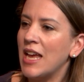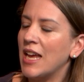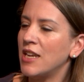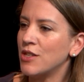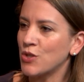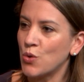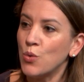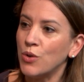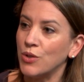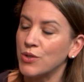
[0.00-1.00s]
into
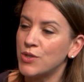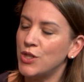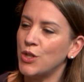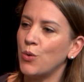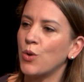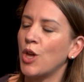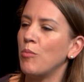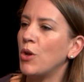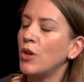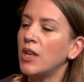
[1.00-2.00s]
schools to do
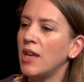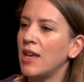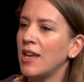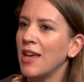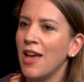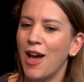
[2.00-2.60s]
community